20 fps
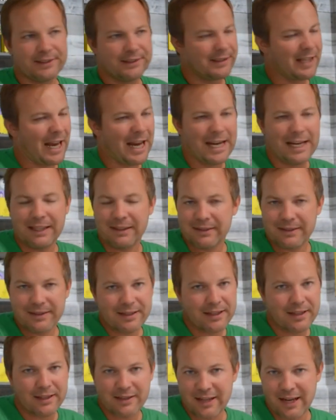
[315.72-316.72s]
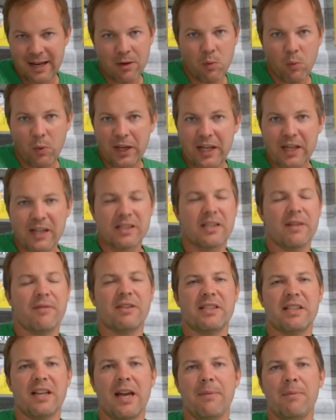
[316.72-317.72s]
8 to 10 weeks of
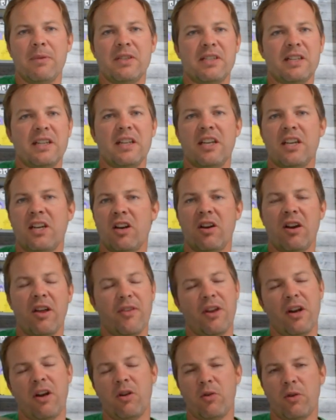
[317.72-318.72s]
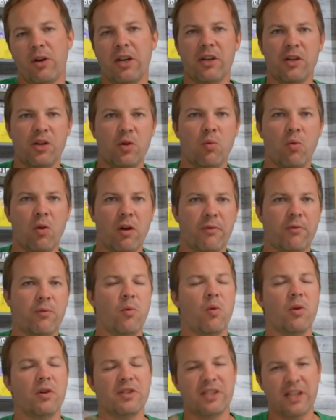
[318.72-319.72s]
assignments in here, and then I'll create a new one
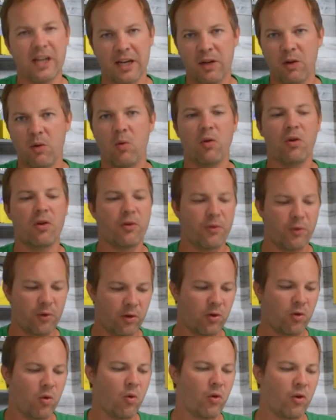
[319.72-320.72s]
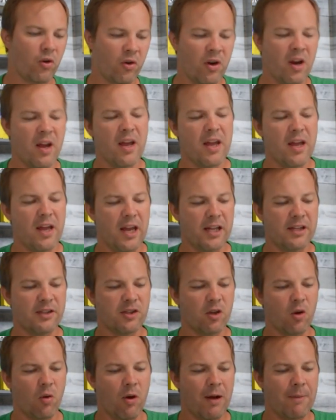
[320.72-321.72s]
for second quarter, third quarter, and
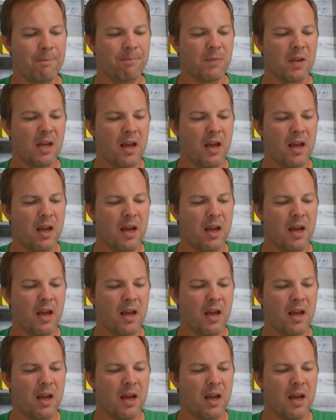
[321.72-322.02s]
so on.